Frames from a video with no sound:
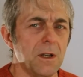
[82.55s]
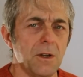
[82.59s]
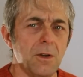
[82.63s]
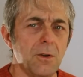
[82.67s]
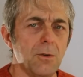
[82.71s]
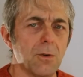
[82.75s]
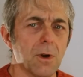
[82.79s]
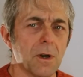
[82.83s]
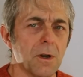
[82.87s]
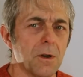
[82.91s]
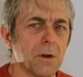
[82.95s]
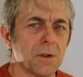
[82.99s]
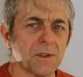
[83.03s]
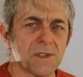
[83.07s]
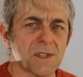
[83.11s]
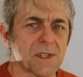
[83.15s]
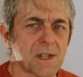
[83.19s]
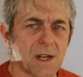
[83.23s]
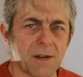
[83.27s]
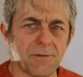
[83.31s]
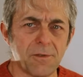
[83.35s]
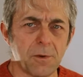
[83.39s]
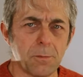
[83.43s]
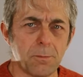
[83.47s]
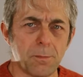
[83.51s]
you are not
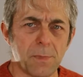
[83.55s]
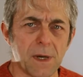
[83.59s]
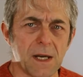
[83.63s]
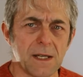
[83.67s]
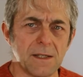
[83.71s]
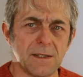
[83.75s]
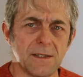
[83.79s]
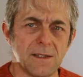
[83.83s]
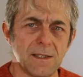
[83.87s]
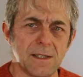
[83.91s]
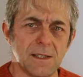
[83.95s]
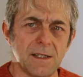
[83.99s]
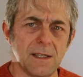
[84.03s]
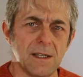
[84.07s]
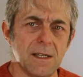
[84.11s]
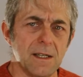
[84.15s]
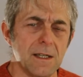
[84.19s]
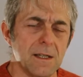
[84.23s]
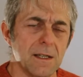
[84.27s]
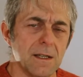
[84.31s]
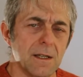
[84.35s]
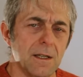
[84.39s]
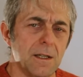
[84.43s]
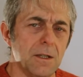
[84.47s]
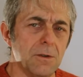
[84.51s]
served by the
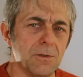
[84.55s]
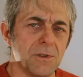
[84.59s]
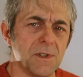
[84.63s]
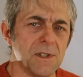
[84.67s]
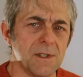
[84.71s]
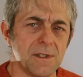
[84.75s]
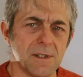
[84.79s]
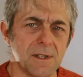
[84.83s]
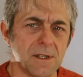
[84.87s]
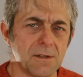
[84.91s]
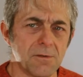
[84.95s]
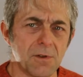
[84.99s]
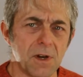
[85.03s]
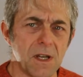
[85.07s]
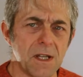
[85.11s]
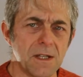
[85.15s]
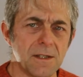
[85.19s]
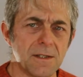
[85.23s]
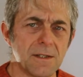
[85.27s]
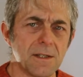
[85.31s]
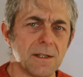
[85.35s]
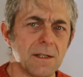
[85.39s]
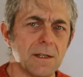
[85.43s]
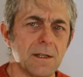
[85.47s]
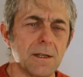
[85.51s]
utility
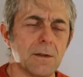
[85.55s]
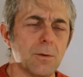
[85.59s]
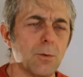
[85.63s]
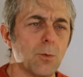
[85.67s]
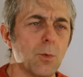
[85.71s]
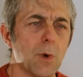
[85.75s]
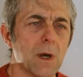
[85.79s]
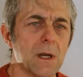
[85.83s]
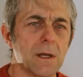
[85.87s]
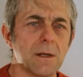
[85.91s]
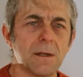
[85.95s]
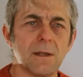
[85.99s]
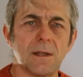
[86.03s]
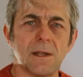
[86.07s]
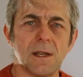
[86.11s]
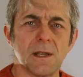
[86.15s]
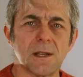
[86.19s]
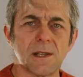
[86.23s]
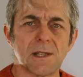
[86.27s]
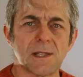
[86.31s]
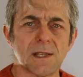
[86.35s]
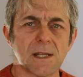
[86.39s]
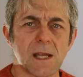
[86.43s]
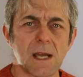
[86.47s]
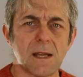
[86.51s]
grid. When the
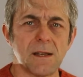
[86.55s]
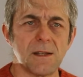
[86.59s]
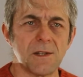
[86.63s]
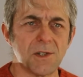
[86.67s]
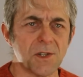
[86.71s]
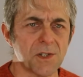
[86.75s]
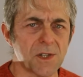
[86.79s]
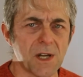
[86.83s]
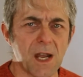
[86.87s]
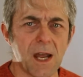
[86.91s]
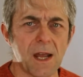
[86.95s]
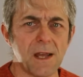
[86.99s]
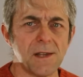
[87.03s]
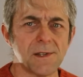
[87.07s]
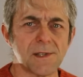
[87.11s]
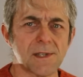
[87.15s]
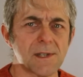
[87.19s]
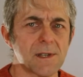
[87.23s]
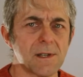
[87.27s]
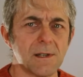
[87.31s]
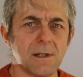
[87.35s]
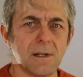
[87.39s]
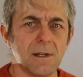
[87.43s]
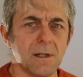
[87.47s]
sun shines,